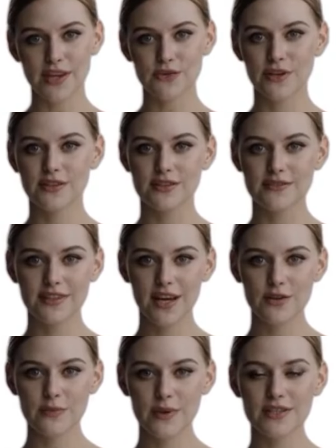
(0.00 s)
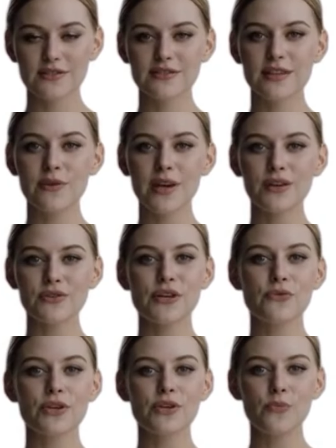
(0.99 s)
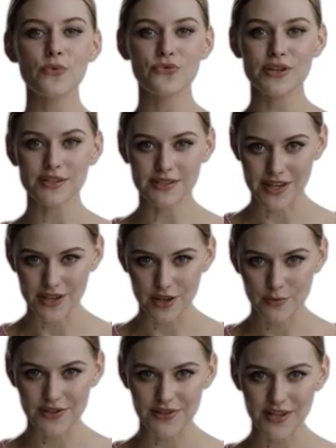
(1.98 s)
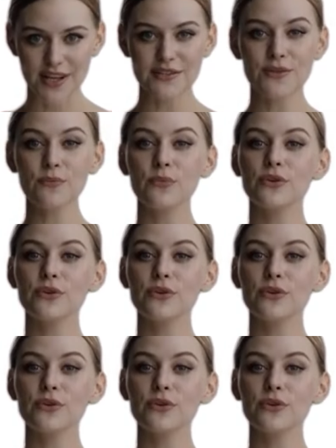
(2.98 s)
and the boot offers plenty of space for all your family's needs.